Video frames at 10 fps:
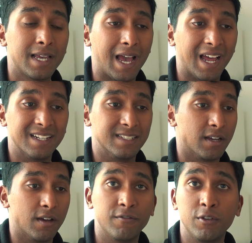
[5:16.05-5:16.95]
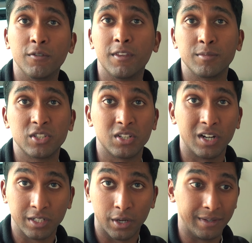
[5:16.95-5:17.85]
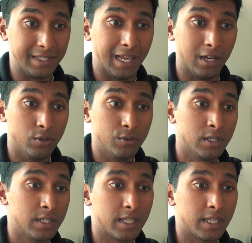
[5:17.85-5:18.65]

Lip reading: and a few of them just started going yellow,